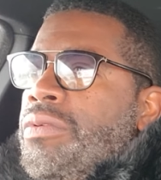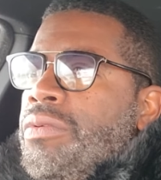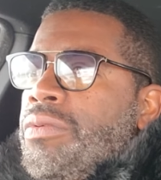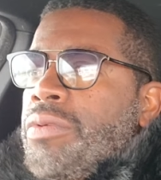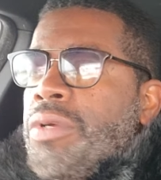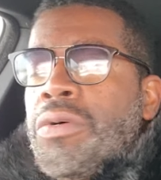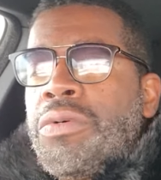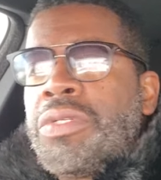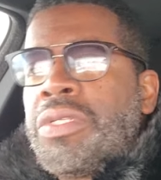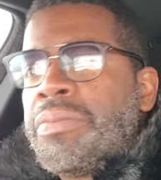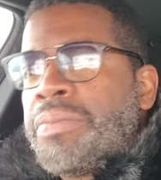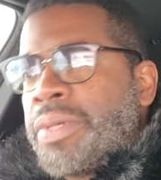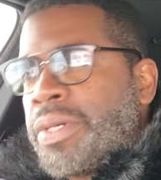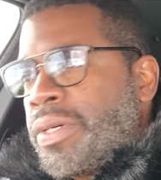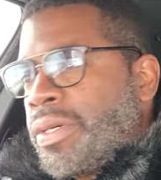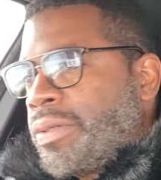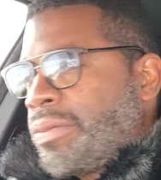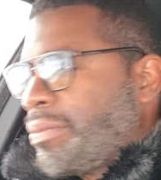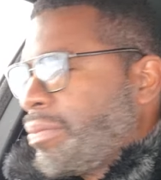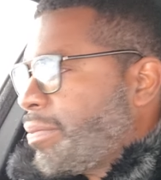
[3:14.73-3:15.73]

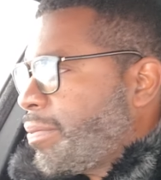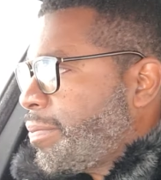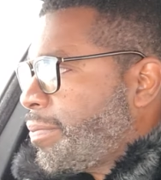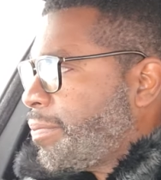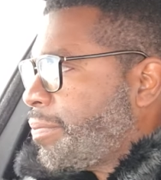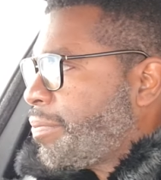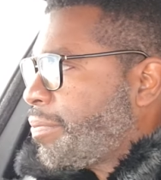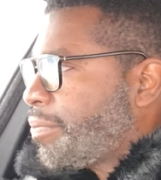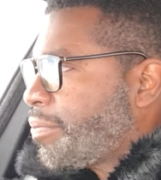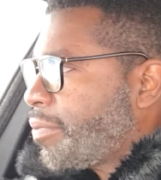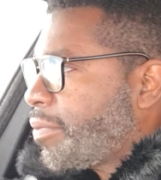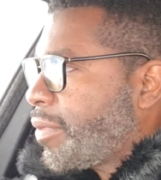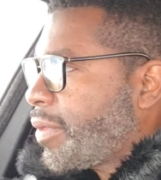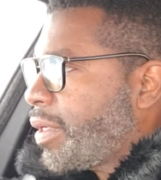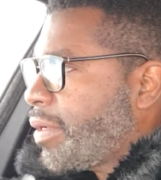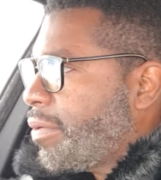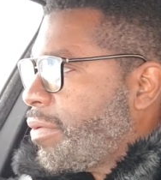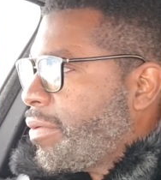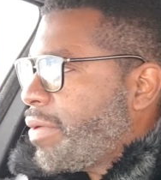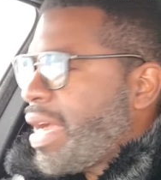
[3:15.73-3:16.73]
Rozenberg,
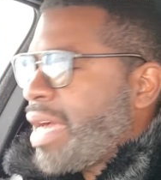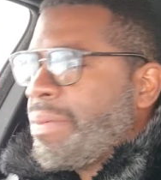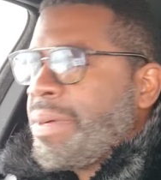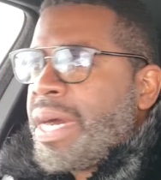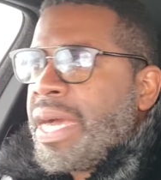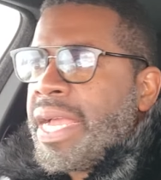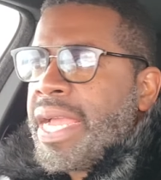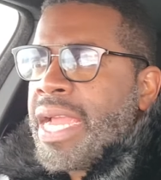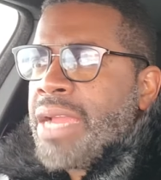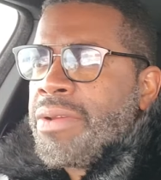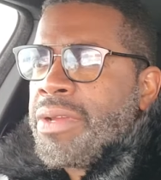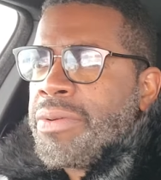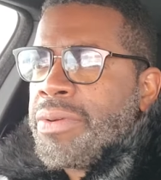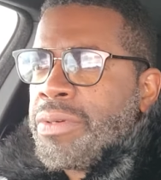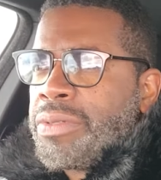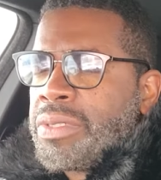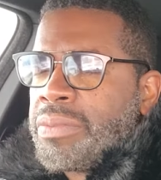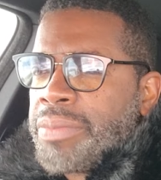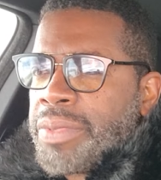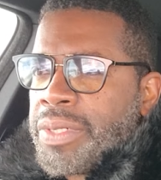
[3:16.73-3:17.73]
Rabbi Harry
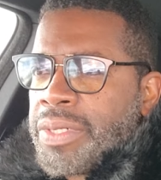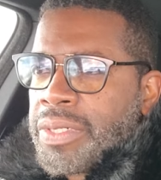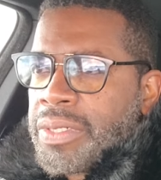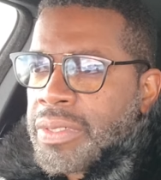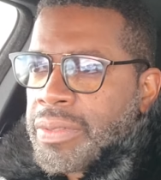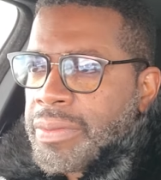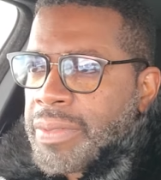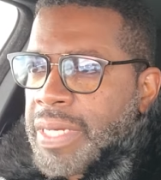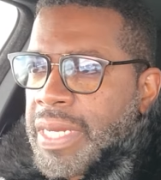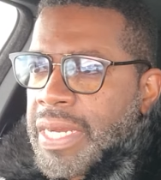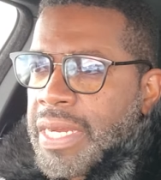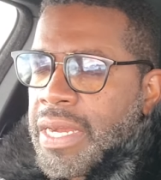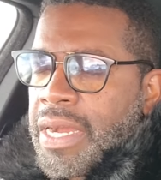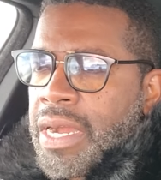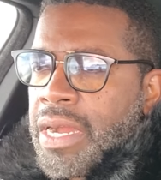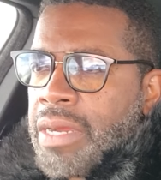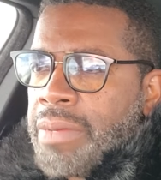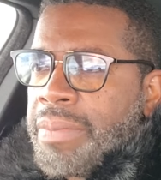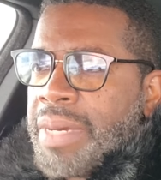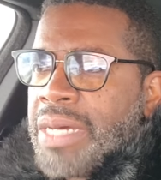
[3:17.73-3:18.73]
Rozenberg,
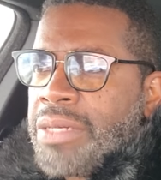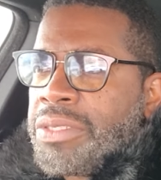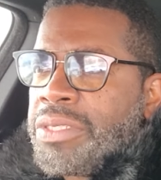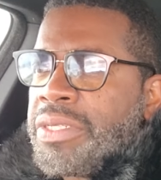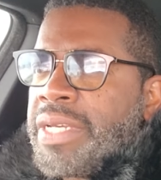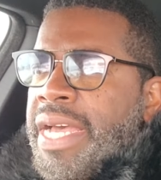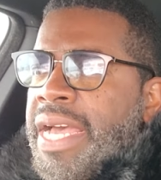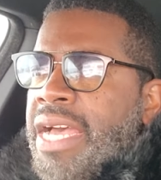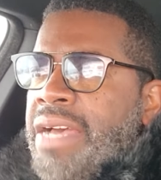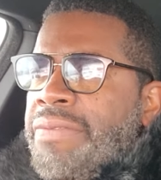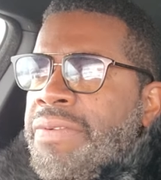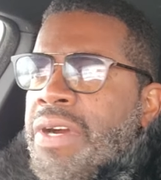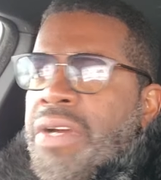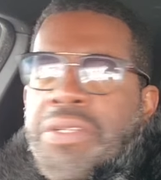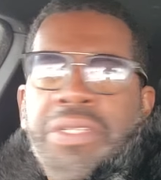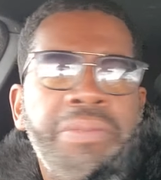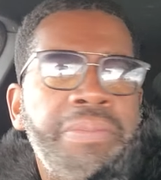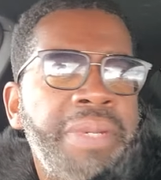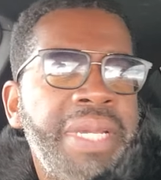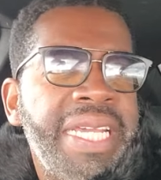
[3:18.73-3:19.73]
are about to have our
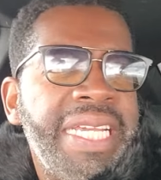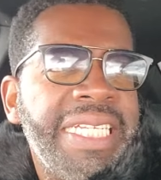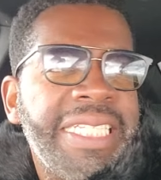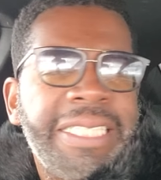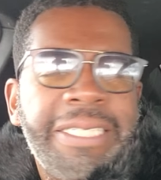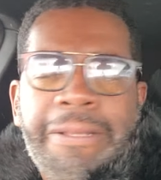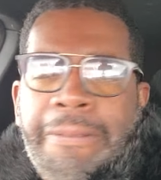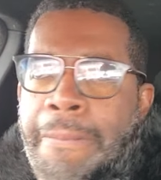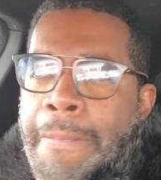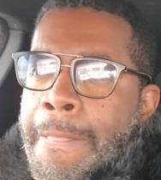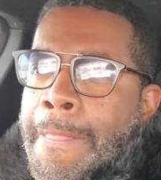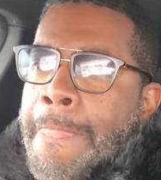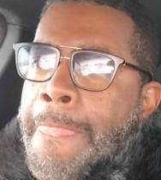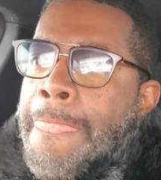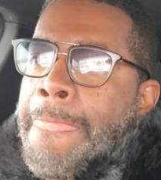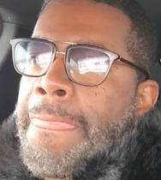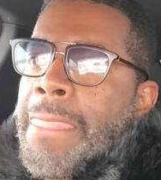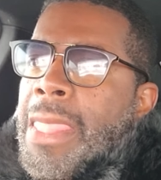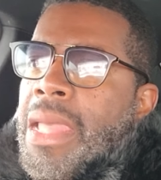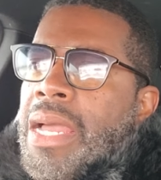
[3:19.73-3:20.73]
debate.
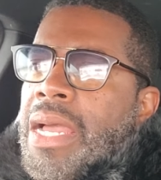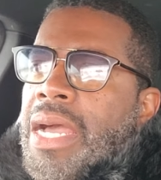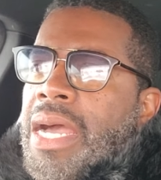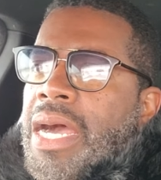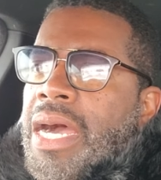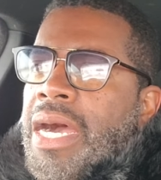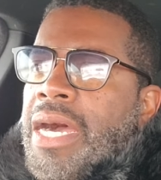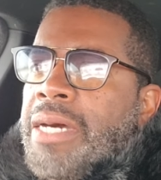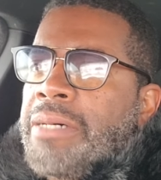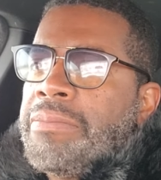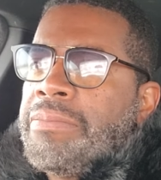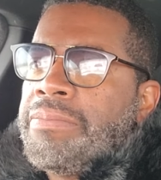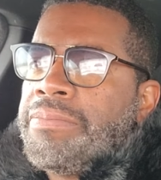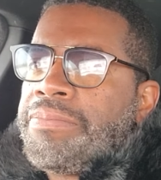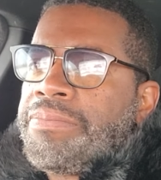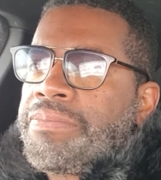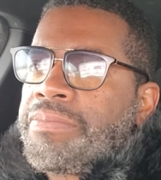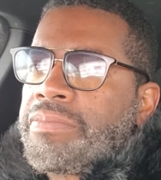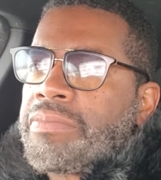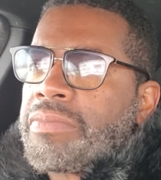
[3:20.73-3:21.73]
I'm
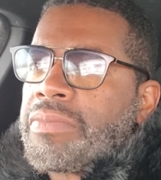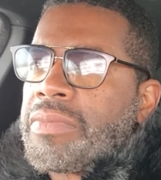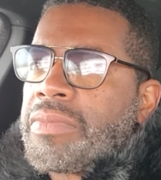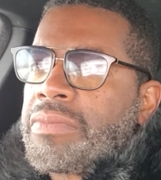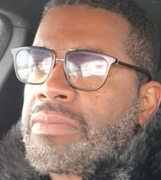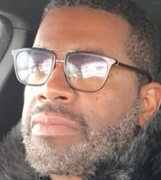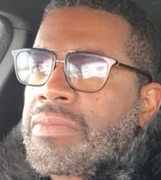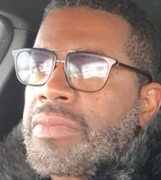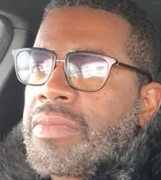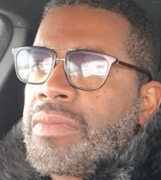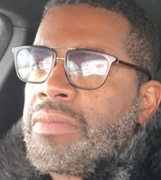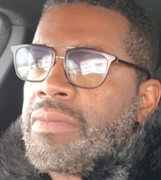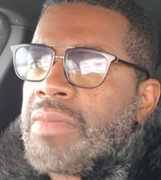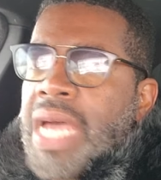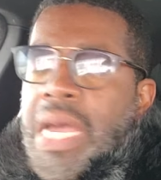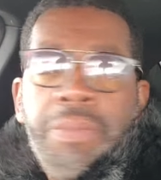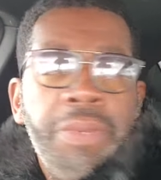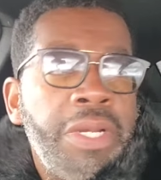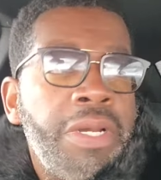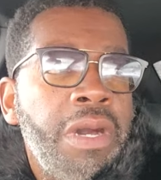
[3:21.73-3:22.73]

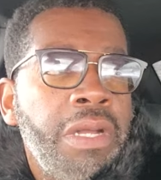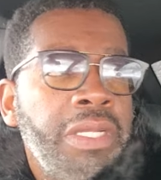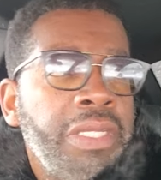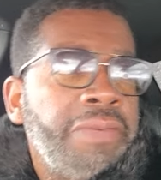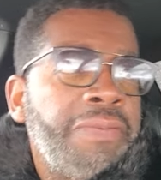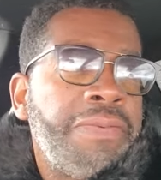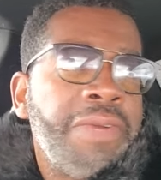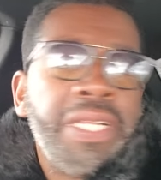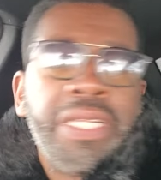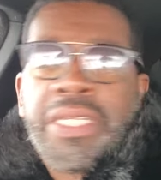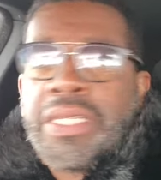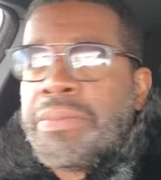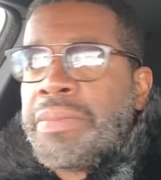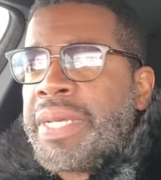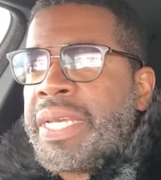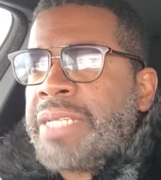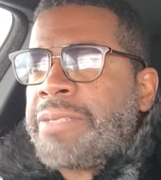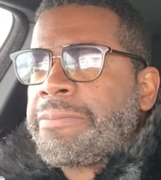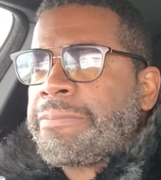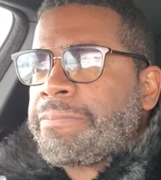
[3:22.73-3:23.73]
going to call it a friendly
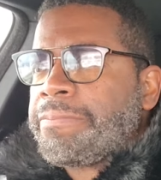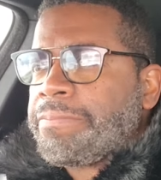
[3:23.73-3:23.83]
debate.